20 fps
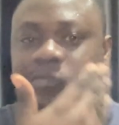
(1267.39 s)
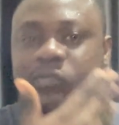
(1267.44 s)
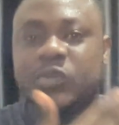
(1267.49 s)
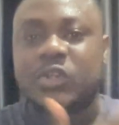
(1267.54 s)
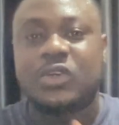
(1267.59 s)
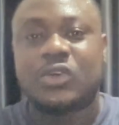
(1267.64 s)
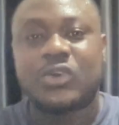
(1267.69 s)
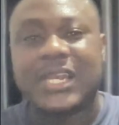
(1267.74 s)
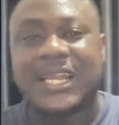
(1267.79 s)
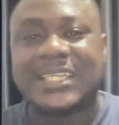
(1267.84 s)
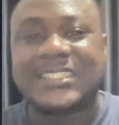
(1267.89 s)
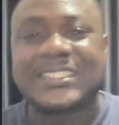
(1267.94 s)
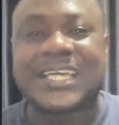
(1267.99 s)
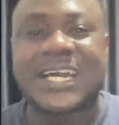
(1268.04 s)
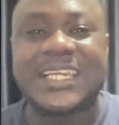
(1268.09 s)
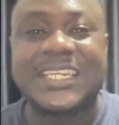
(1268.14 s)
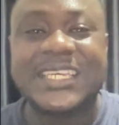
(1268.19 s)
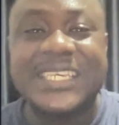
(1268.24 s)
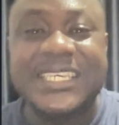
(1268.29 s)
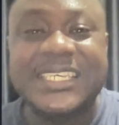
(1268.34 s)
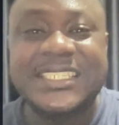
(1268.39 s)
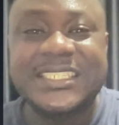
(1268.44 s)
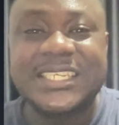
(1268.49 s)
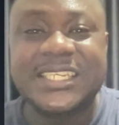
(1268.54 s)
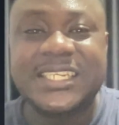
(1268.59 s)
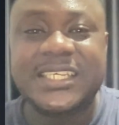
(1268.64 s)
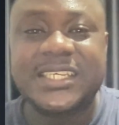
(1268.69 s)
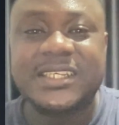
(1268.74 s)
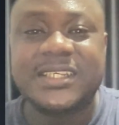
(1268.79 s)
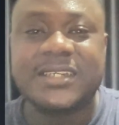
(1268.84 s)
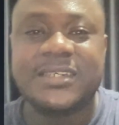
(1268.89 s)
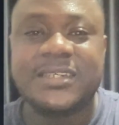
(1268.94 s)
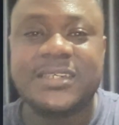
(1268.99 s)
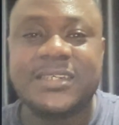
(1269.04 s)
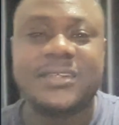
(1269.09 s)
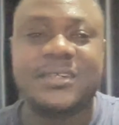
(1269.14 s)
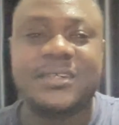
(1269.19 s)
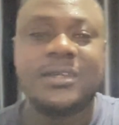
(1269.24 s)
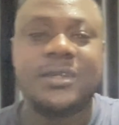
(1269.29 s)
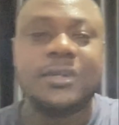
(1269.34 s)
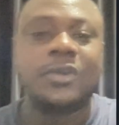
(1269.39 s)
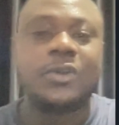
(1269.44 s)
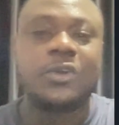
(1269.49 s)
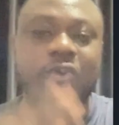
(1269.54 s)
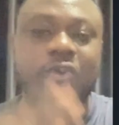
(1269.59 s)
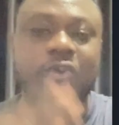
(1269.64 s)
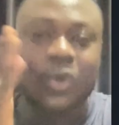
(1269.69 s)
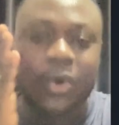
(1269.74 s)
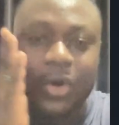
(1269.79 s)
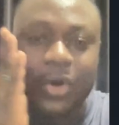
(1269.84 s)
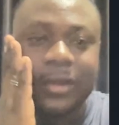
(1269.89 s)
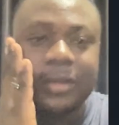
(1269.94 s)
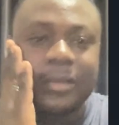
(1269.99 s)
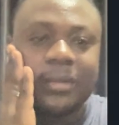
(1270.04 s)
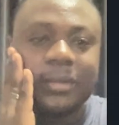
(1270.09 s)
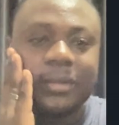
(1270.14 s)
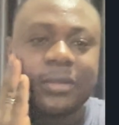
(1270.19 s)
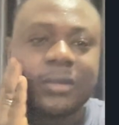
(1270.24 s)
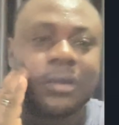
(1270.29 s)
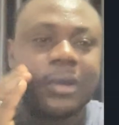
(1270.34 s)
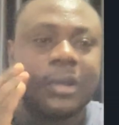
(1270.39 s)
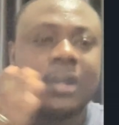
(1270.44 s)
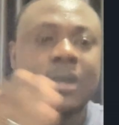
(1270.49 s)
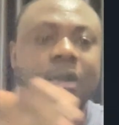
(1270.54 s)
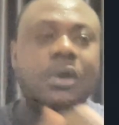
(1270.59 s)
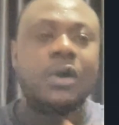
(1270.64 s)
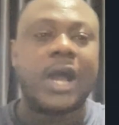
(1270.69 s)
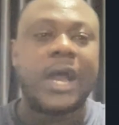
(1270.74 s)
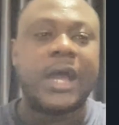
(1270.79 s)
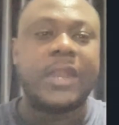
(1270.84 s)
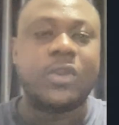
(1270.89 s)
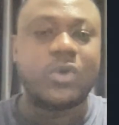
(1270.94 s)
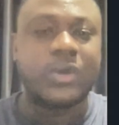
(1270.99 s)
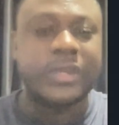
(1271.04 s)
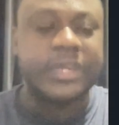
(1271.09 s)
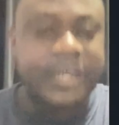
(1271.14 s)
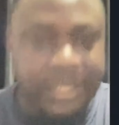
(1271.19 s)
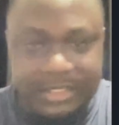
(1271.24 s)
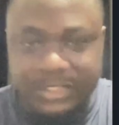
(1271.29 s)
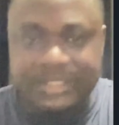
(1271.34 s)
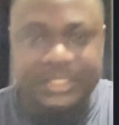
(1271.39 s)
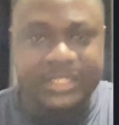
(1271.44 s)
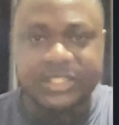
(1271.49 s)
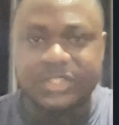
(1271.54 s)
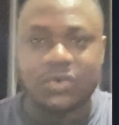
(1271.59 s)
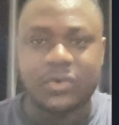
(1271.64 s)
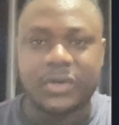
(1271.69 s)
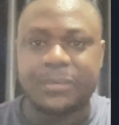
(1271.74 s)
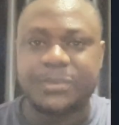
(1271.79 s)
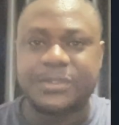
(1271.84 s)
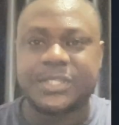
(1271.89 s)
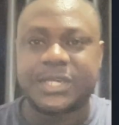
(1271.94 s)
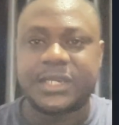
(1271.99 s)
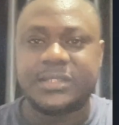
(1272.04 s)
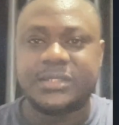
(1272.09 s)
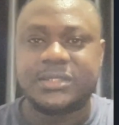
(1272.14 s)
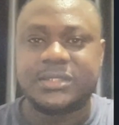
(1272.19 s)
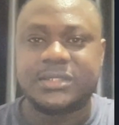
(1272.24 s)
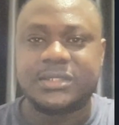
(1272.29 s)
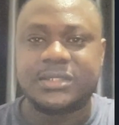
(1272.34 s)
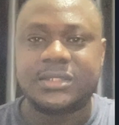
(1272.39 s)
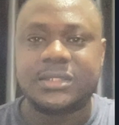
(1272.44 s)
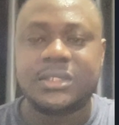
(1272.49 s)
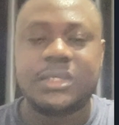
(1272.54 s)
crawlers can easily crawl and understand your website,